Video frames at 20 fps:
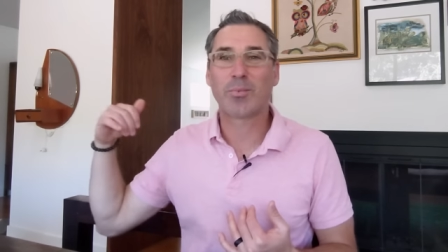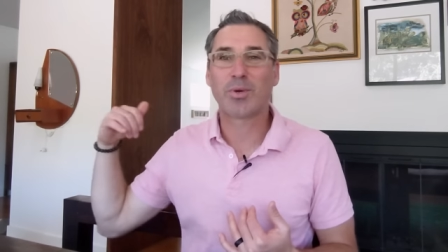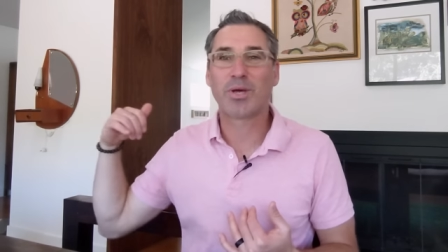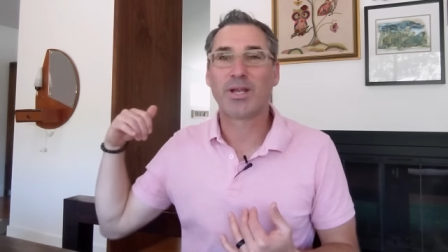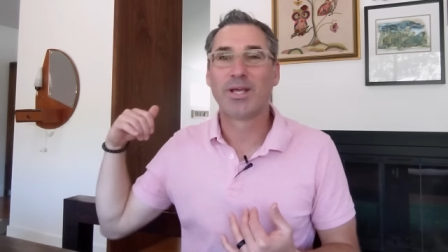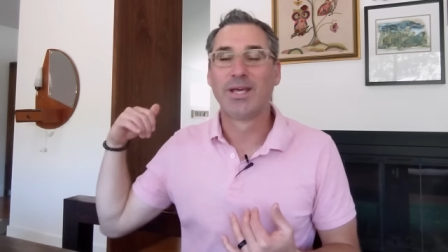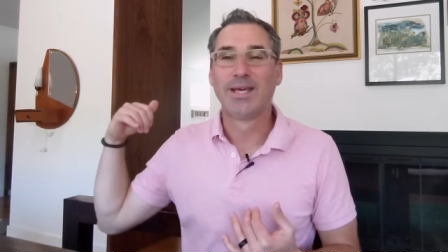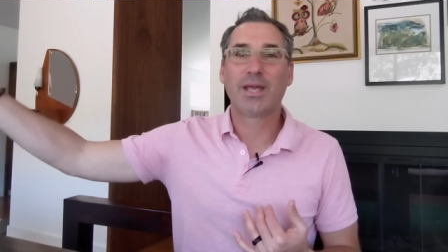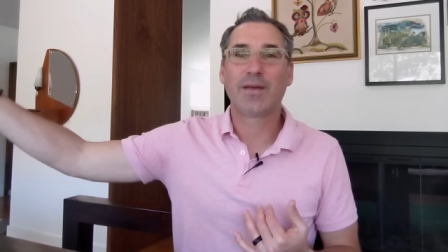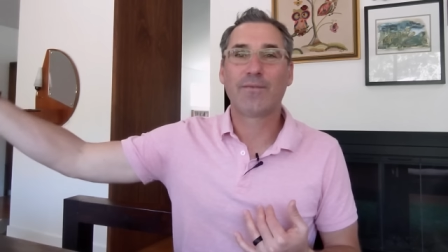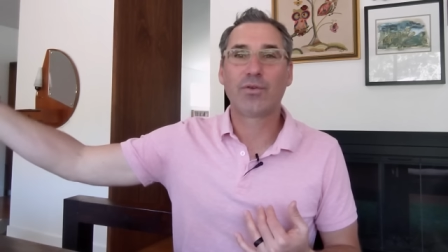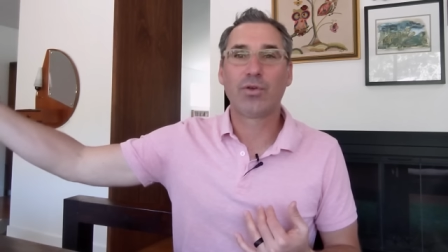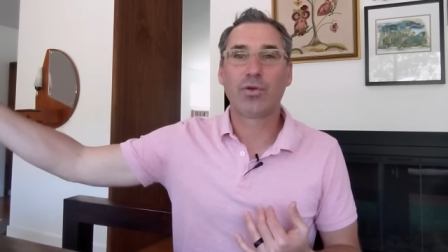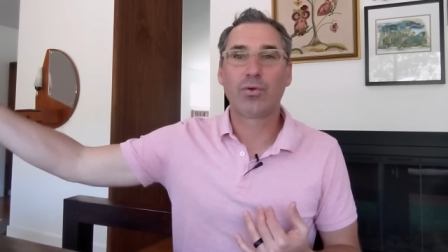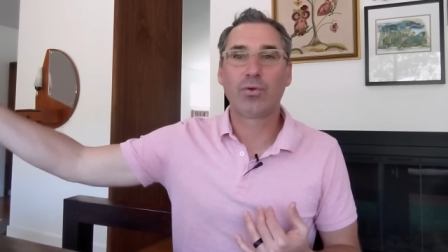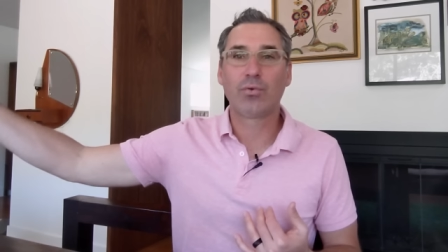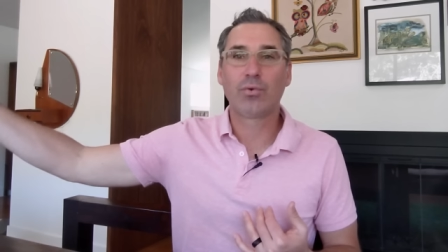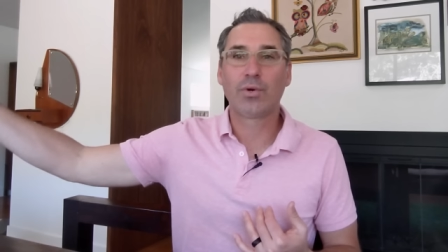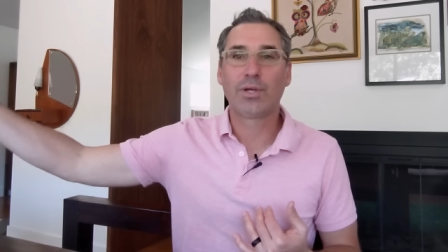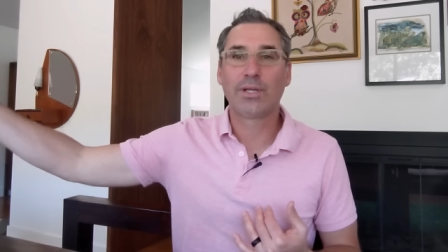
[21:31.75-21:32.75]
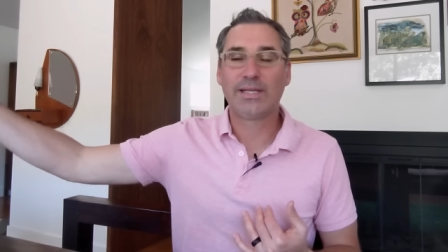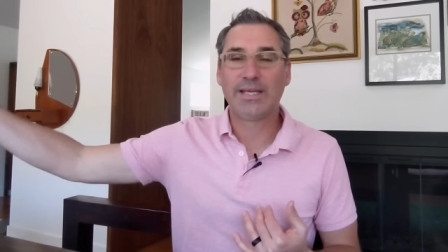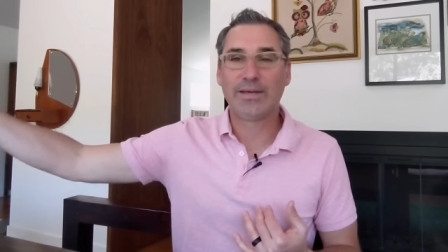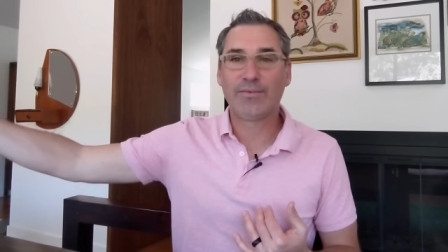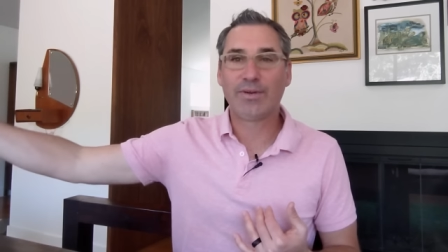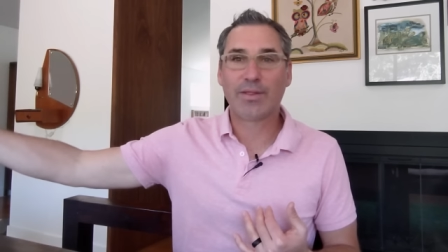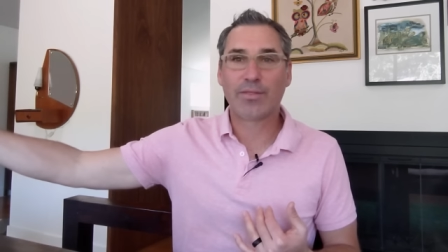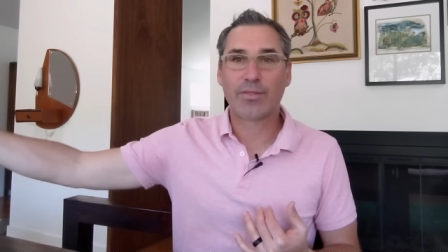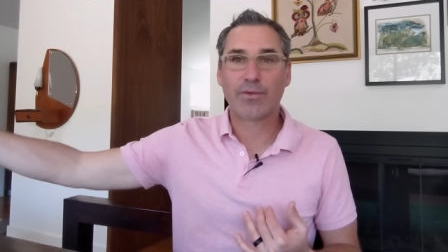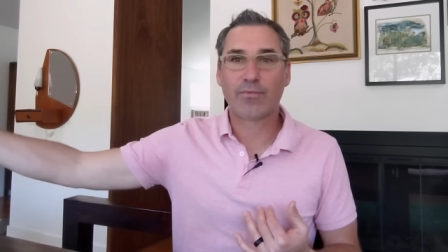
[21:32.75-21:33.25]
but if you
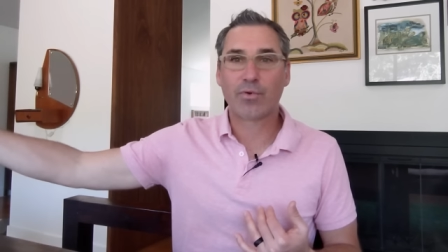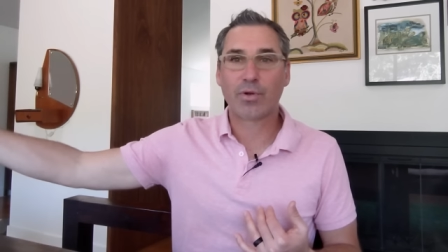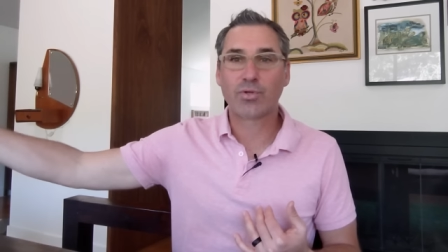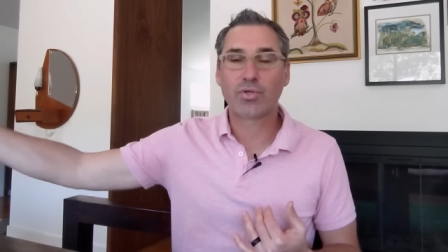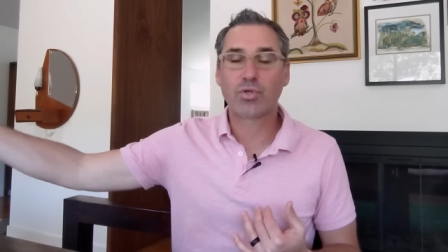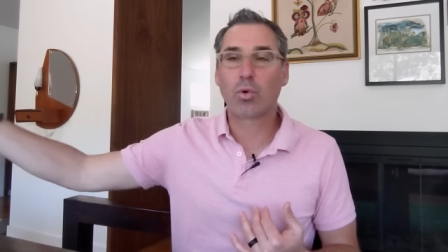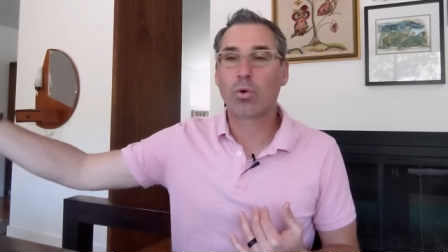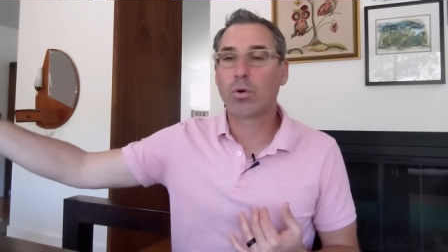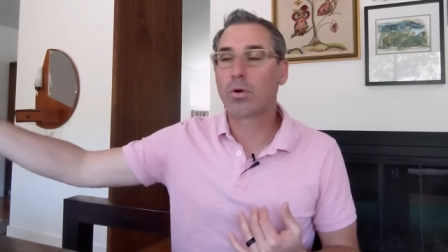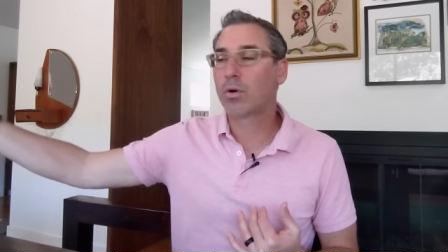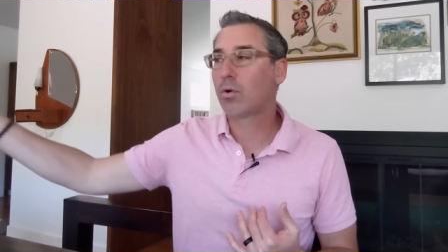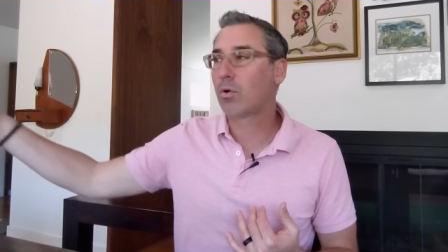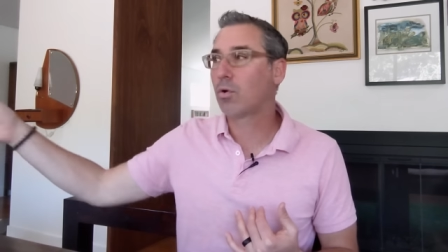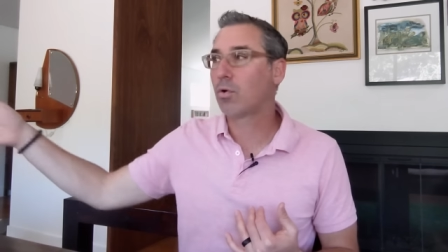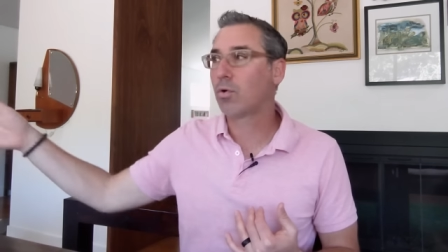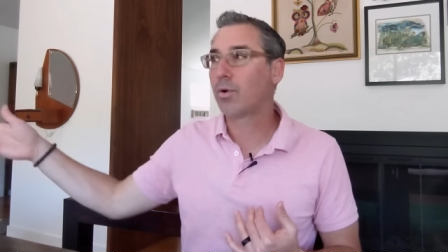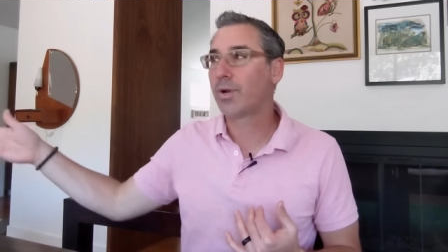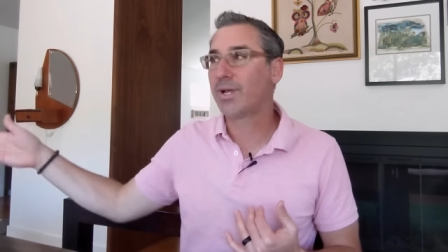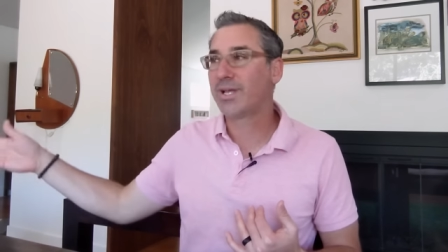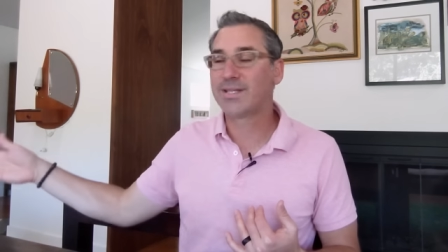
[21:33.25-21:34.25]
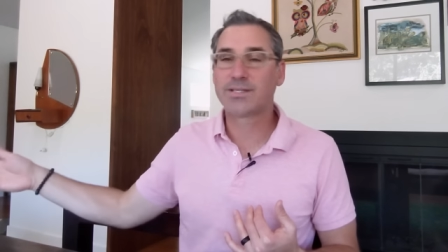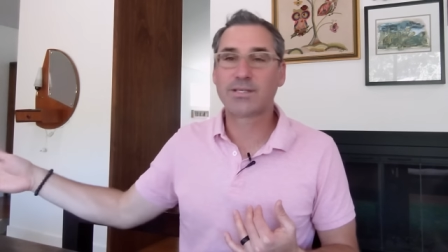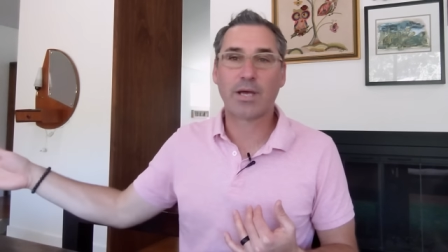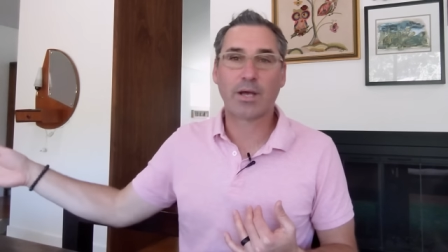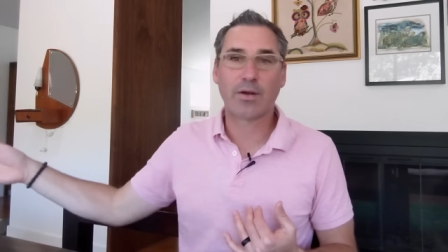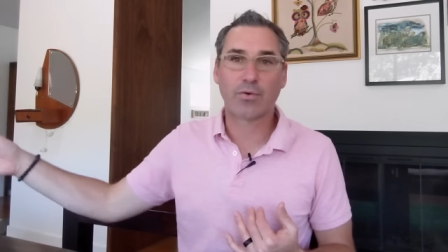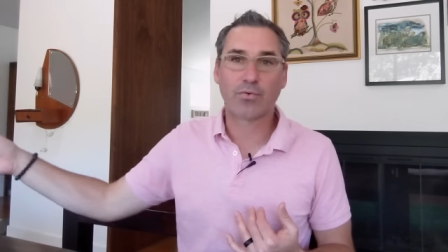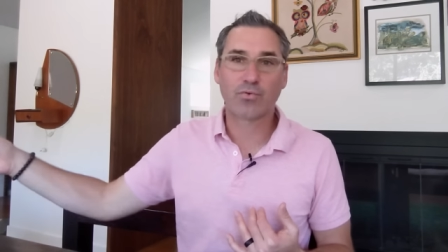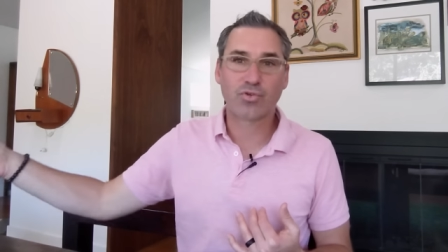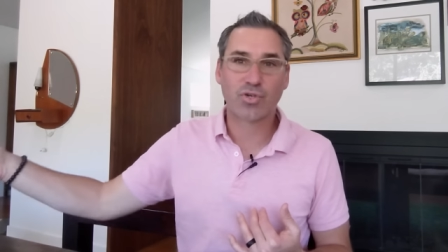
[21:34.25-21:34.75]
leave it at the front door or
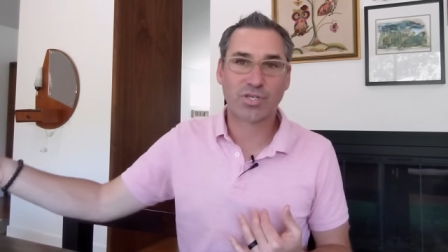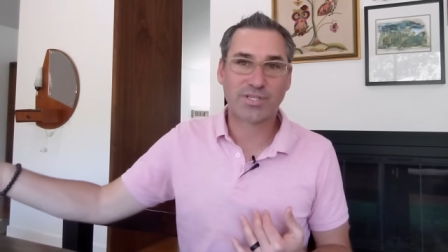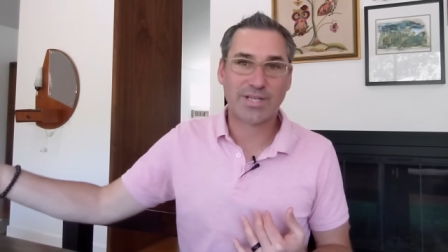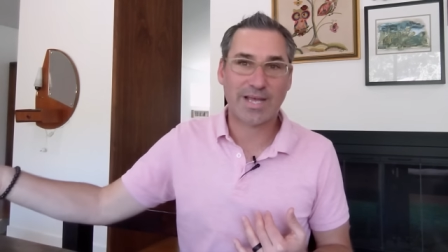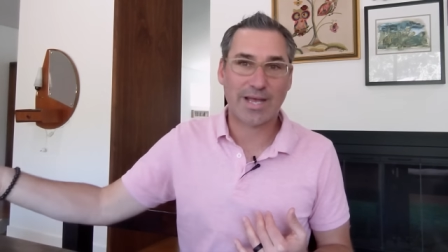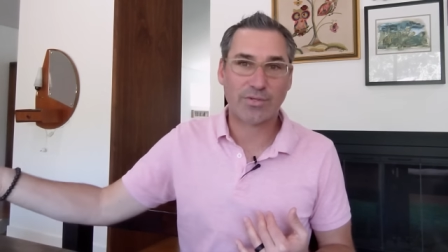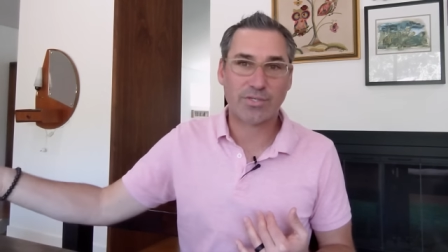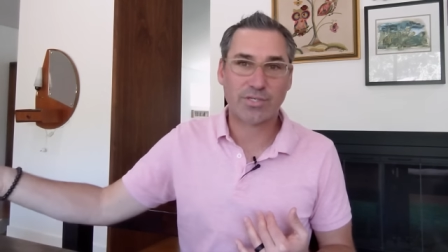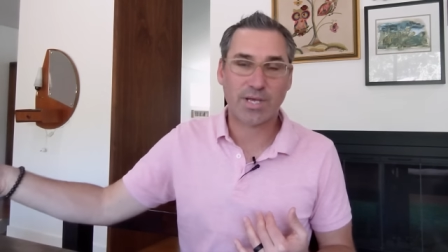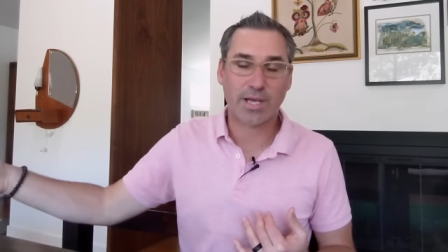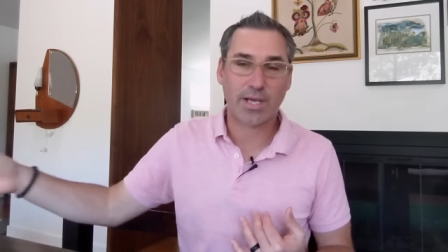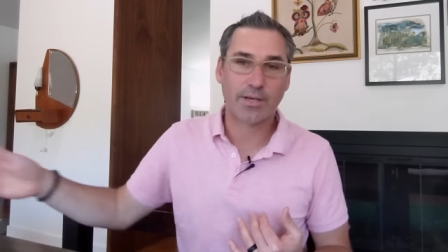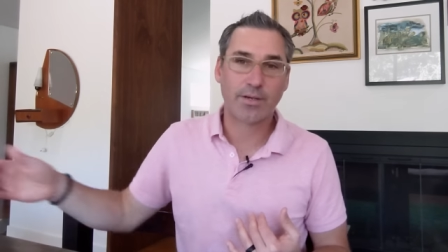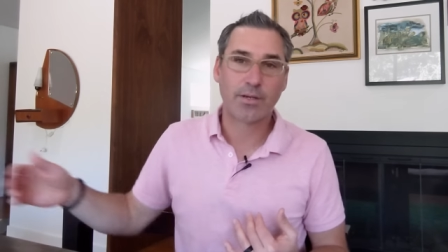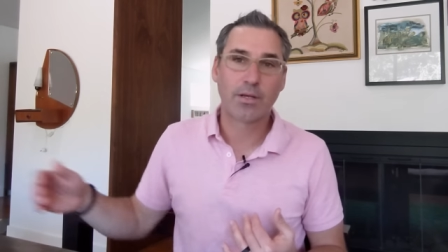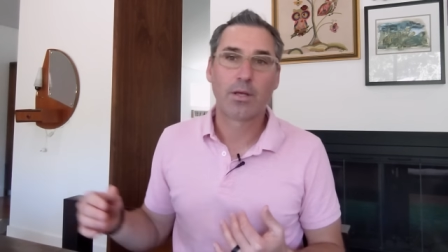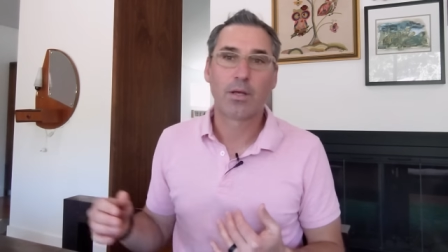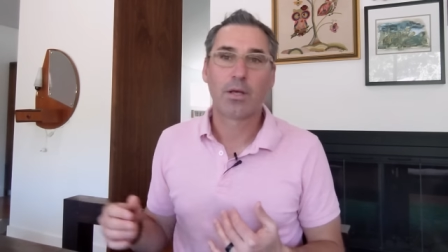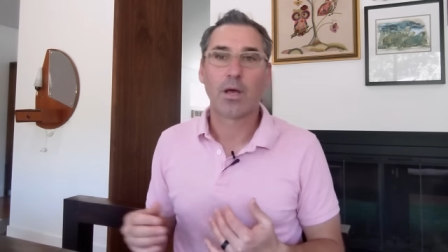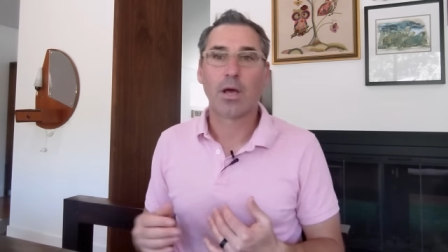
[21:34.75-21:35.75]
inside or just outside,